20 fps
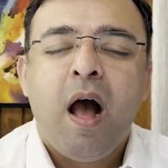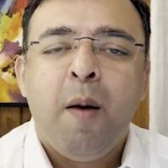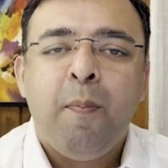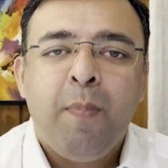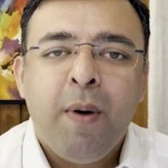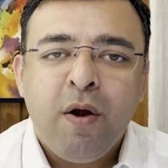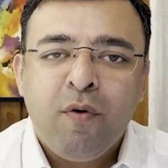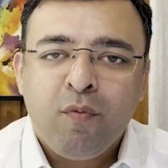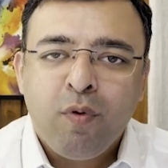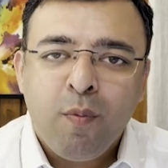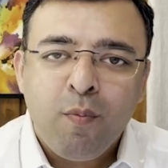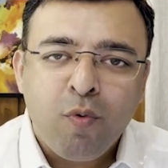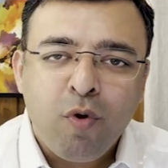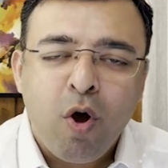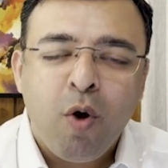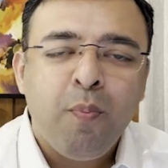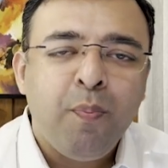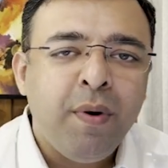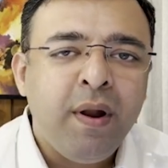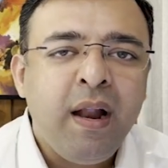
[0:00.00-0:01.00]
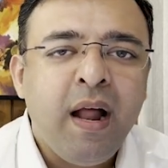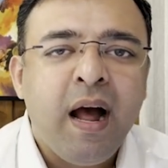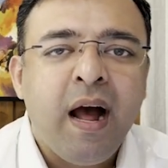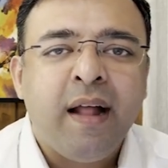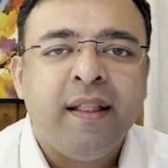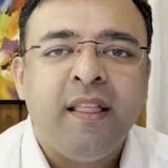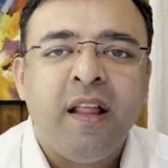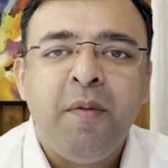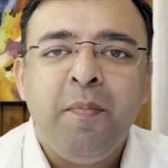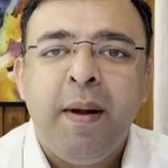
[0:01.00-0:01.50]
Apart from copper,
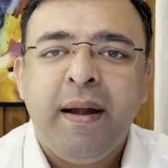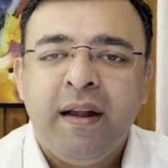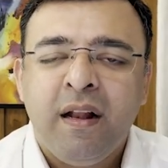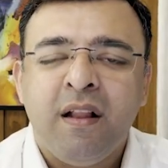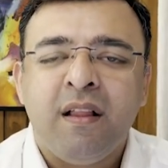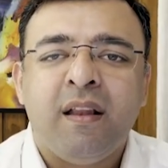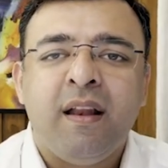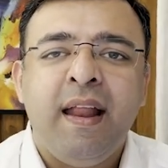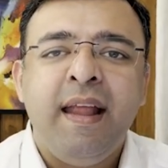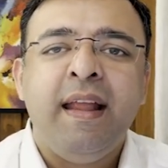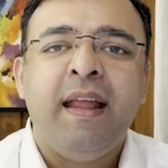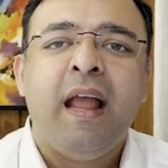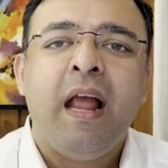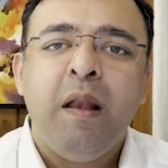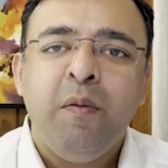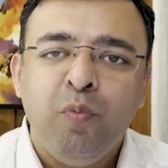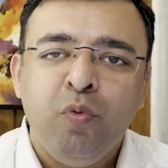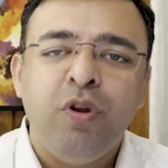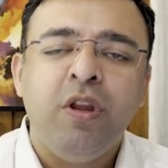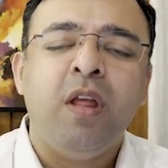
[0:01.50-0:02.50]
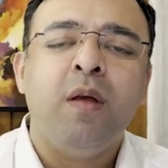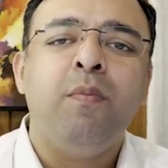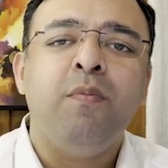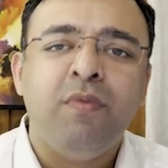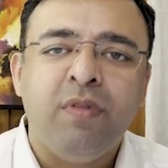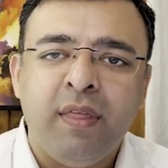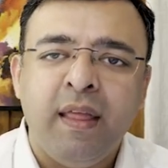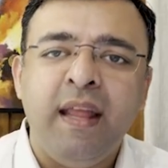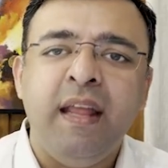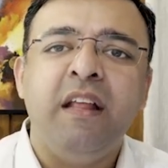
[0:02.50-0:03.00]
other metals like aluminum,
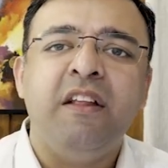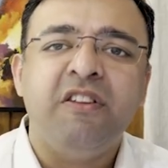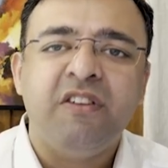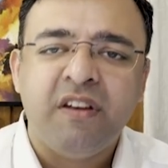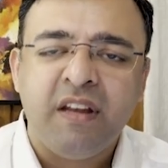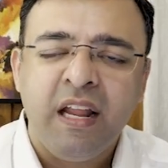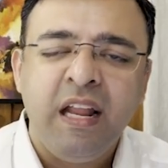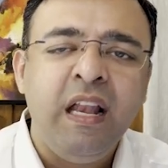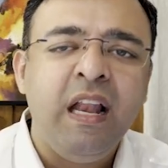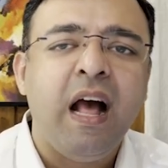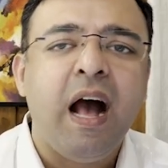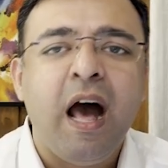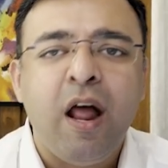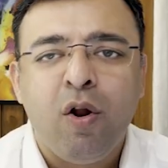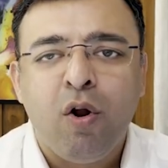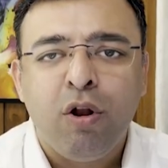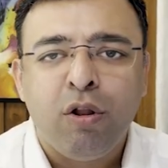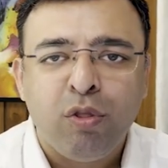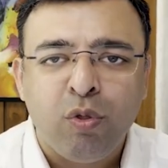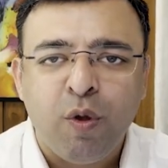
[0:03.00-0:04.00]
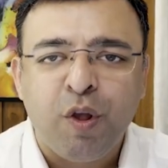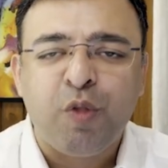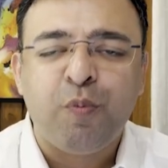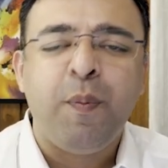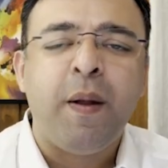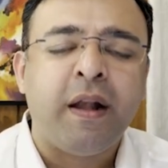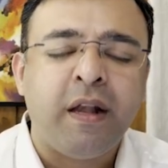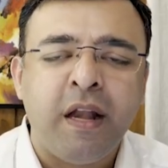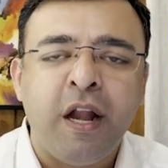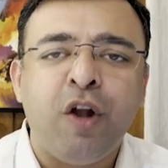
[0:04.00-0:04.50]
zinc, steel are also
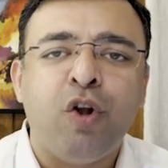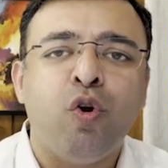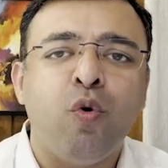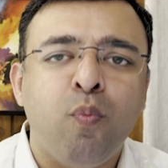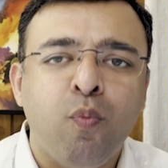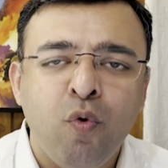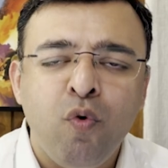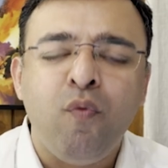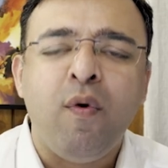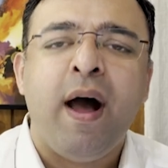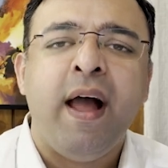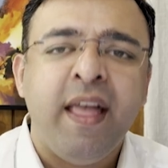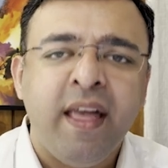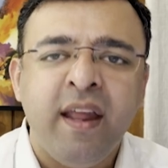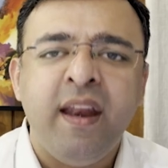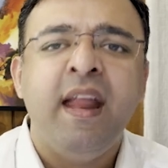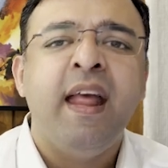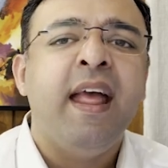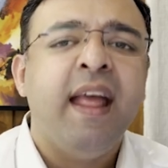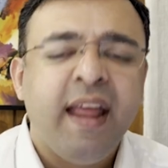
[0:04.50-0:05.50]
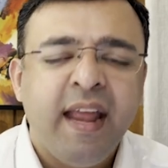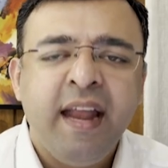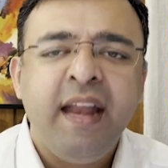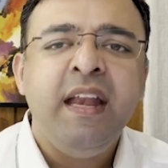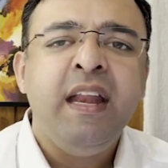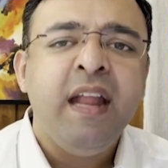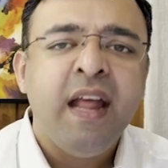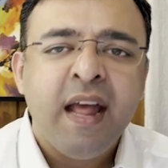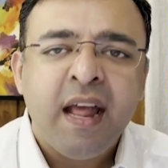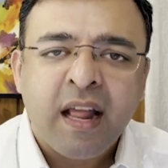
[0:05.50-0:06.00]
expected to move higher
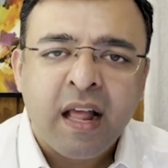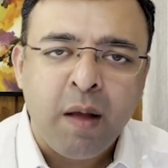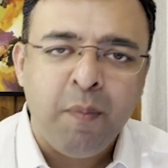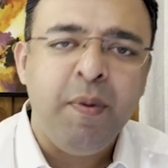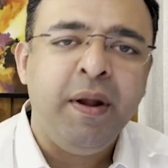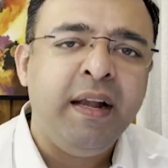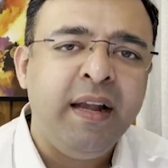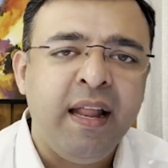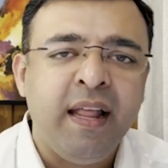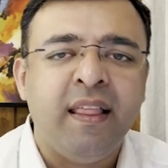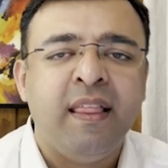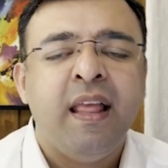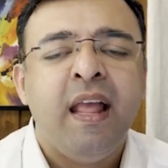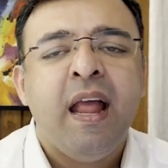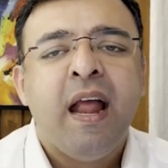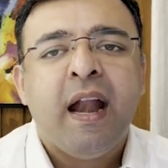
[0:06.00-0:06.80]
in coming days.